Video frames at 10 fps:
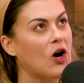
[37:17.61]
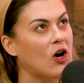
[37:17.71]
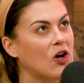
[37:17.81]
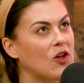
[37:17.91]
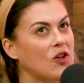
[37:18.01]

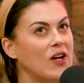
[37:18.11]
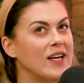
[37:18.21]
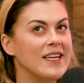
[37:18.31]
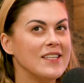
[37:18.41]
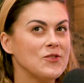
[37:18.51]
all
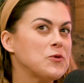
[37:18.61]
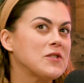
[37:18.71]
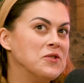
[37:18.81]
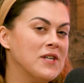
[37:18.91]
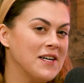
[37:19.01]

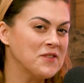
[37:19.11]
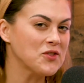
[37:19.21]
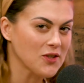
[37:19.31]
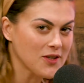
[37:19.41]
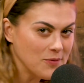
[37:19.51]
kind of
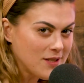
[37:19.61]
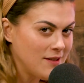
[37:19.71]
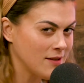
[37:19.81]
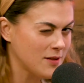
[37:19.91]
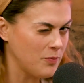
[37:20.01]

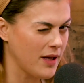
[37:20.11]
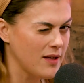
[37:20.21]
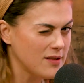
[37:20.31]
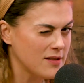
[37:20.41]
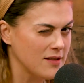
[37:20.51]
circumstance based.